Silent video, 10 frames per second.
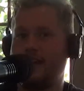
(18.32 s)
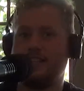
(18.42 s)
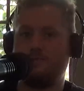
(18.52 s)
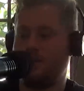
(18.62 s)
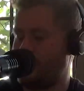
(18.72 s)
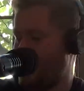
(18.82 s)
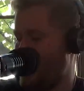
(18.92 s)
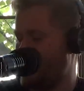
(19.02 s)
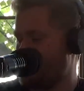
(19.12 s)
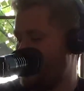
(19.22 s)
It's
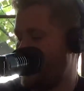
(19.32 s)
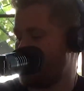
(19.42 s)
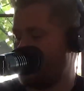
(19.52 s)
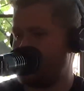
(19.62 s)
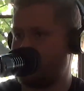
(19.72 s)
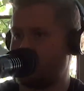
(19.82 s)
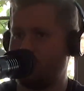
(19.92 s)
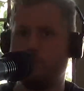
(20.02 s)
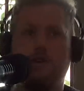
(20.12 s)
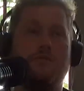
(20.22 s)
been 8 months.
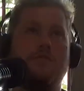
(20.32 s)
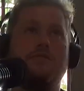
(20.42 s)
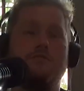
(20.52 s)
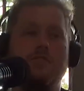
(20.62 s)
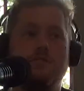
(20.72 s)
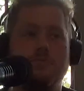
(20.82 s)
Well, oh shit.